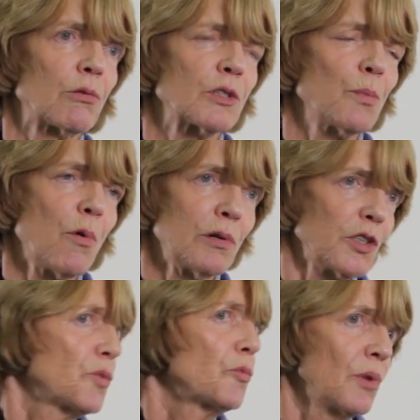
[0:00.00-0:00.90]

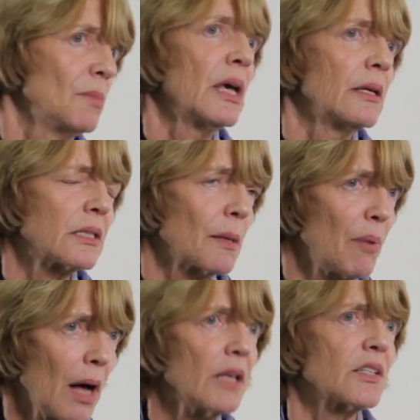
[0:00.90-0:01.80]
response remains a
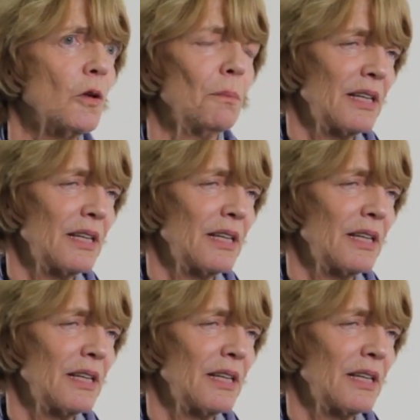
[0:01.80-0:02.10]
puzzle,